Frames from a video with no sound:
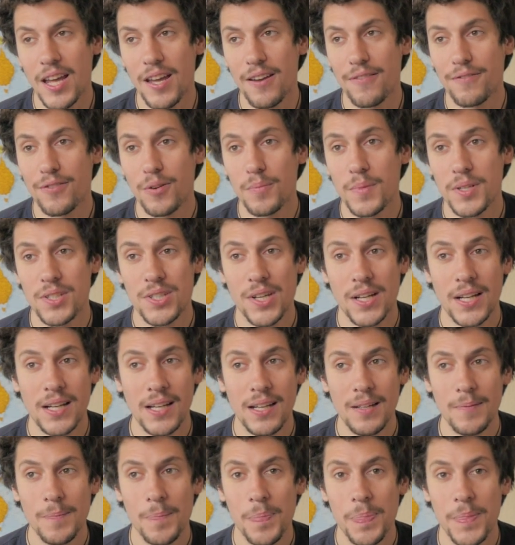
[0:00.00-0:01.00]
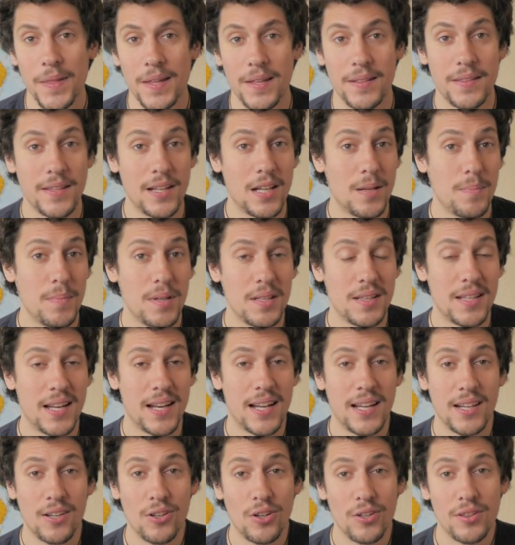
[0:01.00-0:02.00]
from eYeka, telling me that
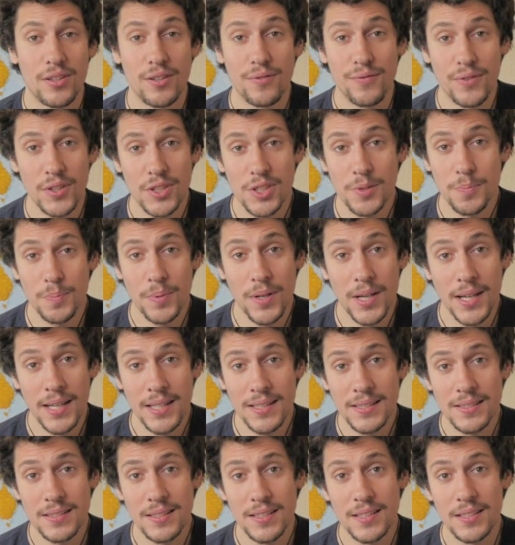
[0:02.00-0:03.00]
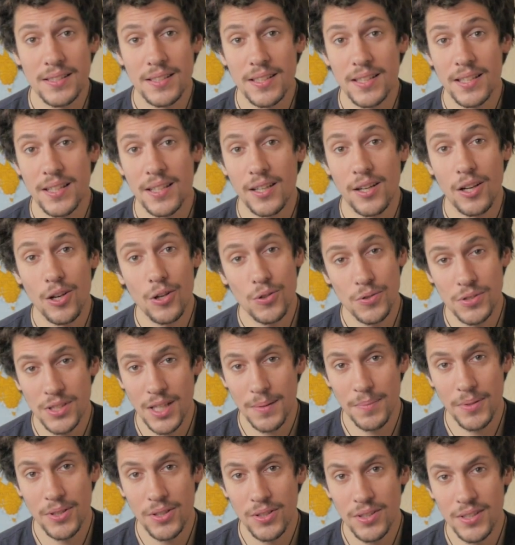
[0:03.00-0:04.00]
I got the first prize in the
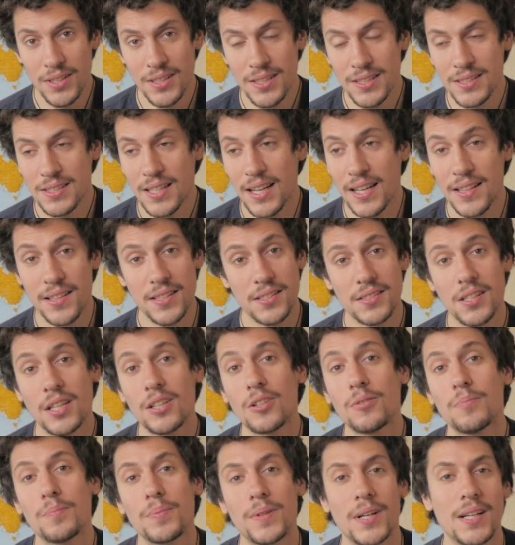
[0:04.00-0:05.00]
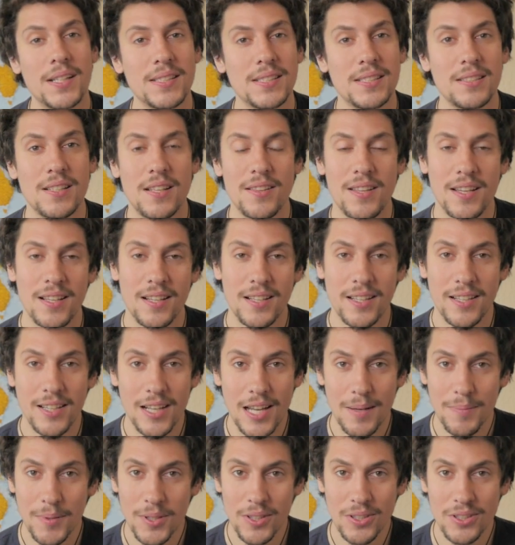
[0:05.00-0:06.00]
close-up contest and the second prize in the daily
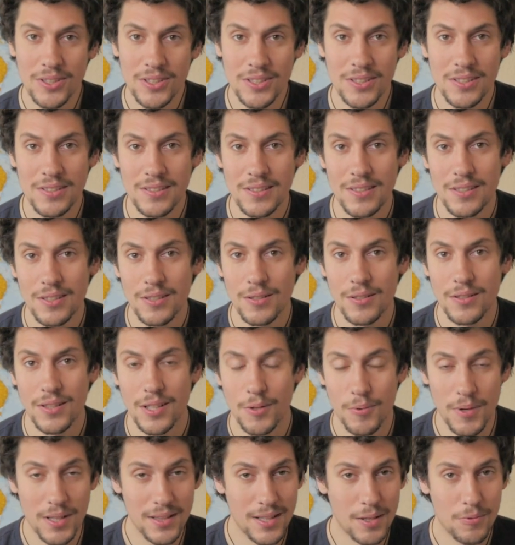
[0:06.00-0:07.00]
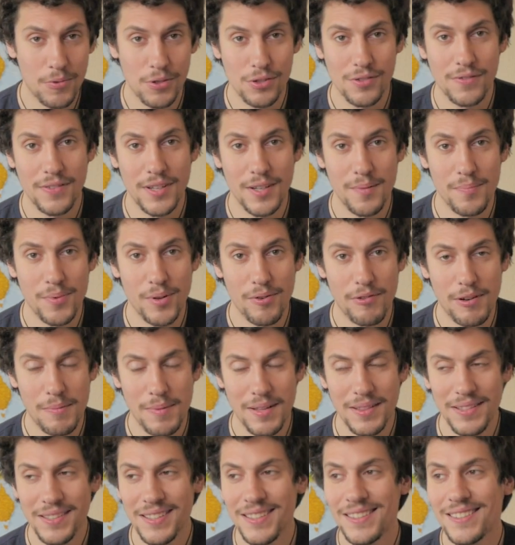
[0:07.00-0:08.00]
club contest, the one that was very
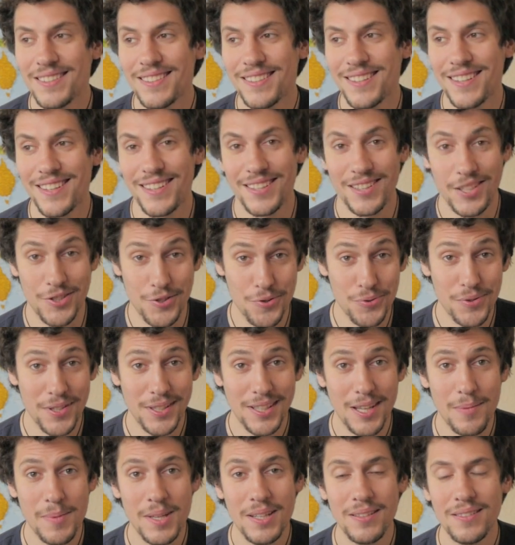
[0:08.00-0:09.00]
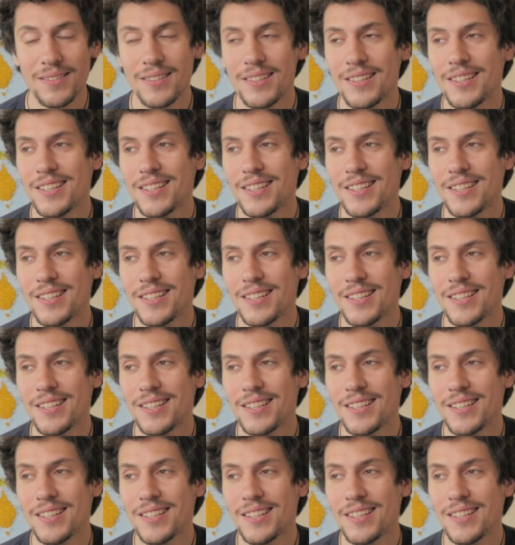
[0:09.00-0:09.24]
problematic, the shooting, I mean.